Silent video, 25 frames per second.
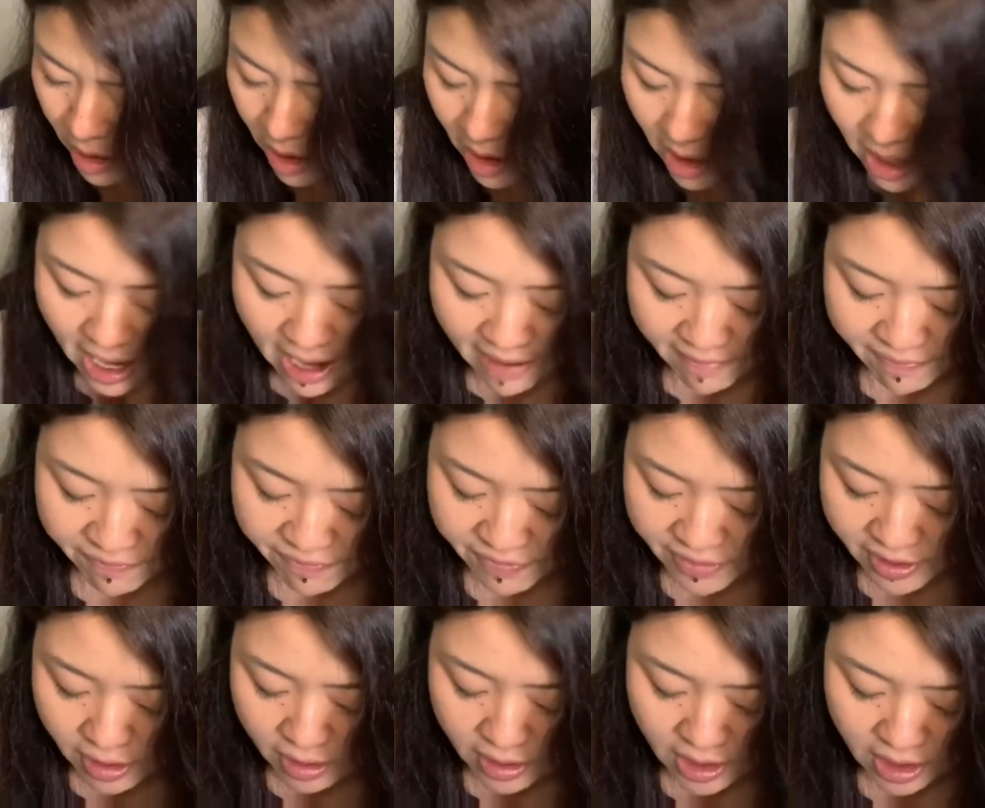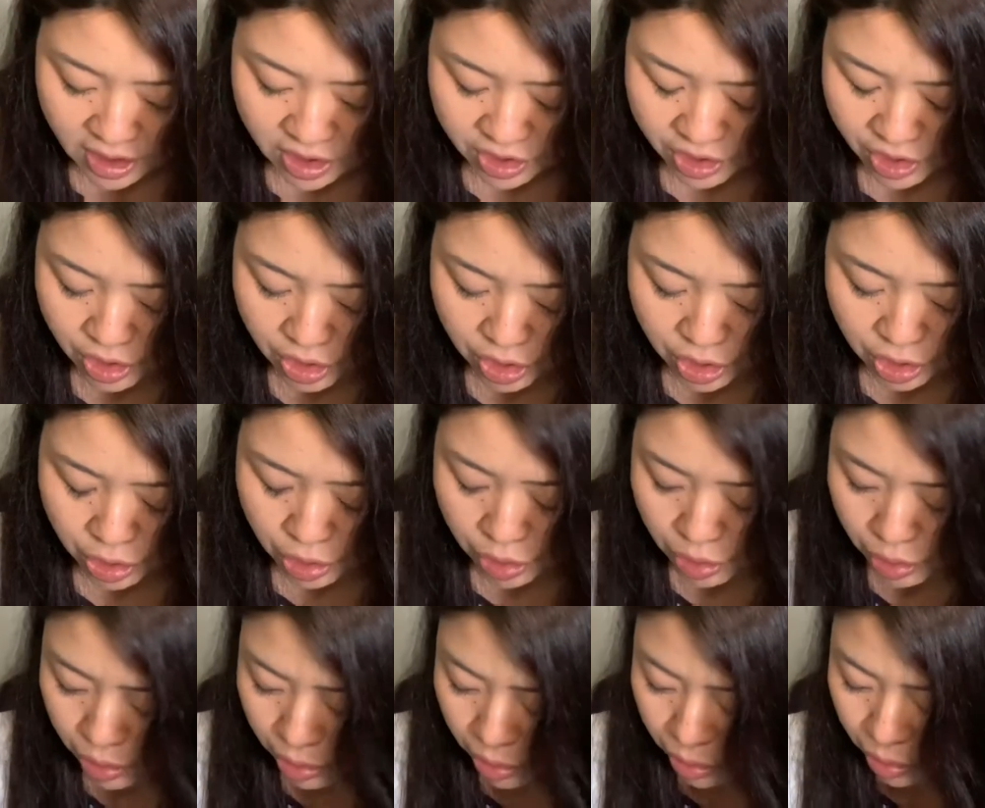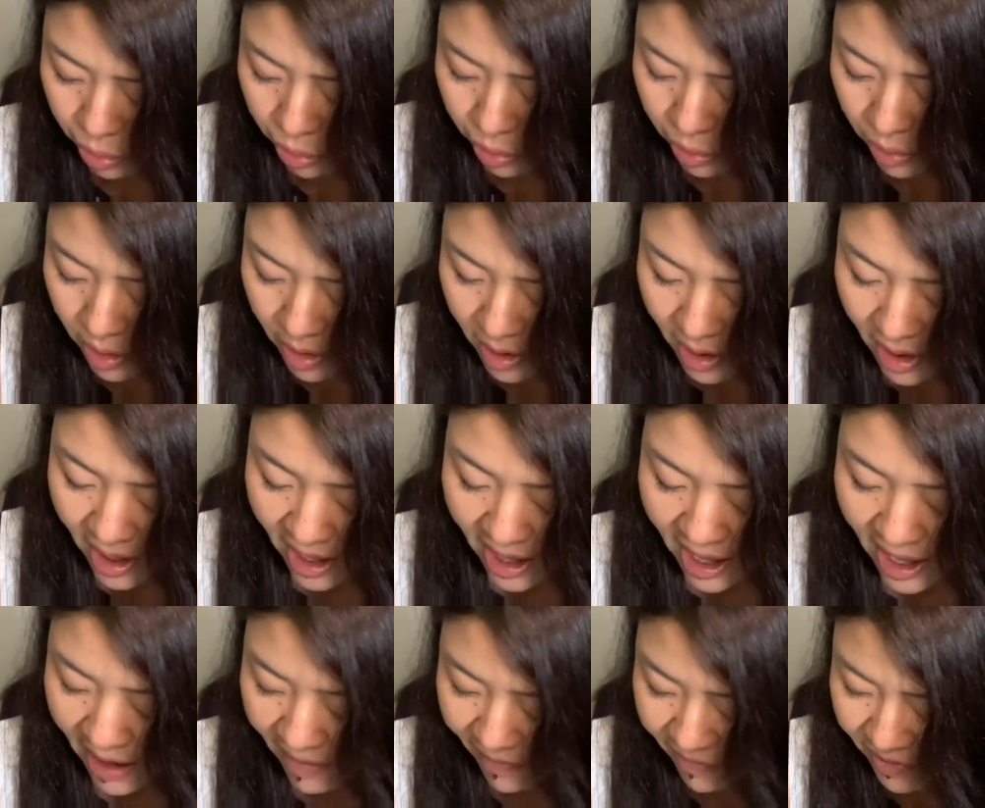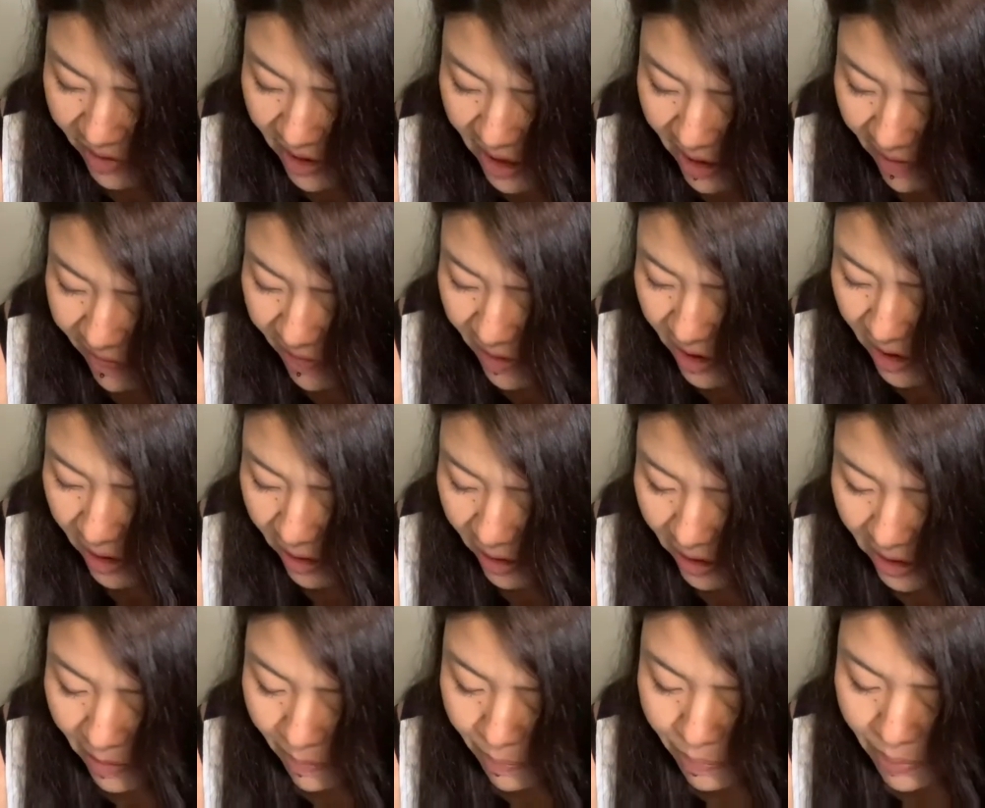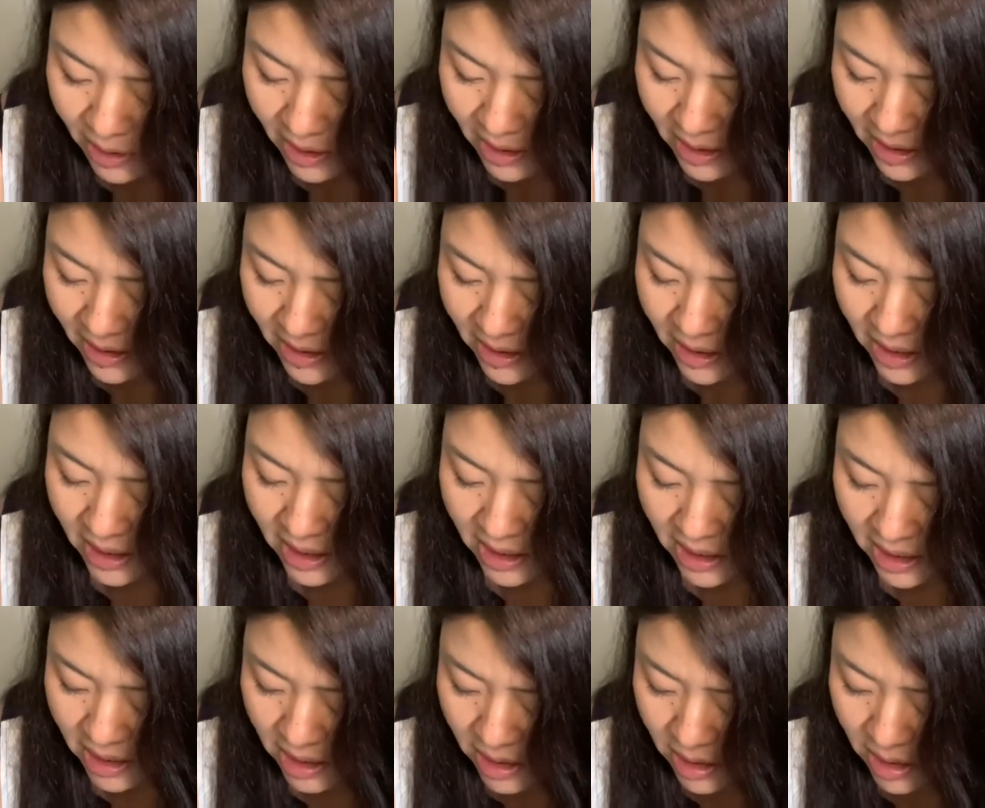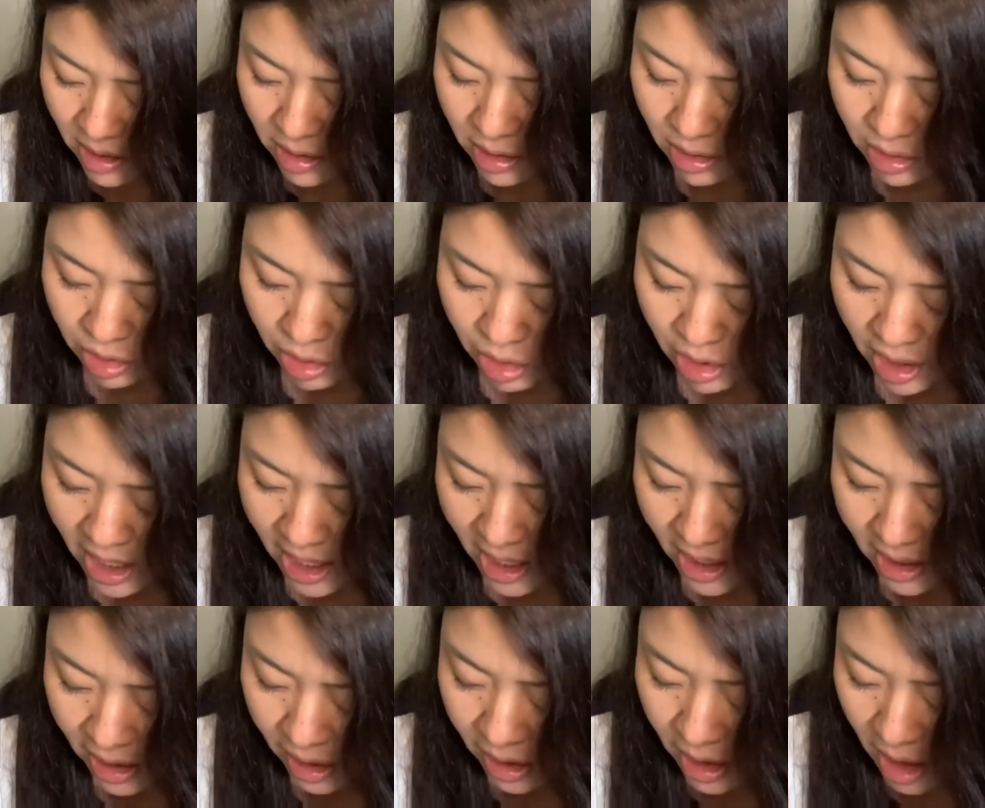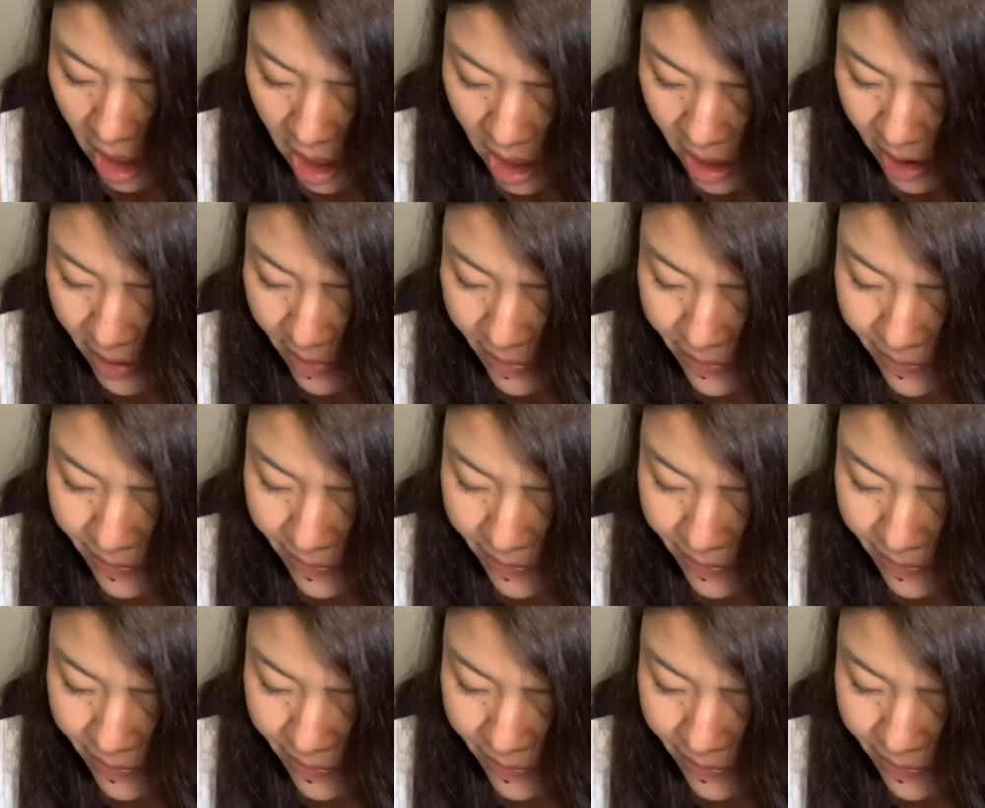I feel like you have definitely been in your head a lot,